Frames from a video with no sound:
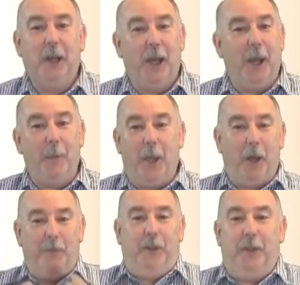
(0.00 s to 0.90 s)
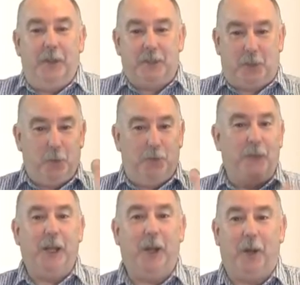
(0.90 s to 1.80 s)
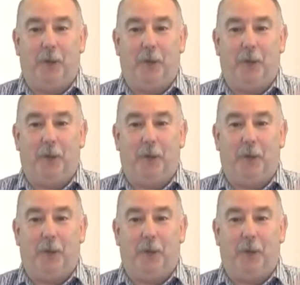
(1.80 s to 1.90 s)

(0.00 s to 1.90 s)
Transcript: And in this short video,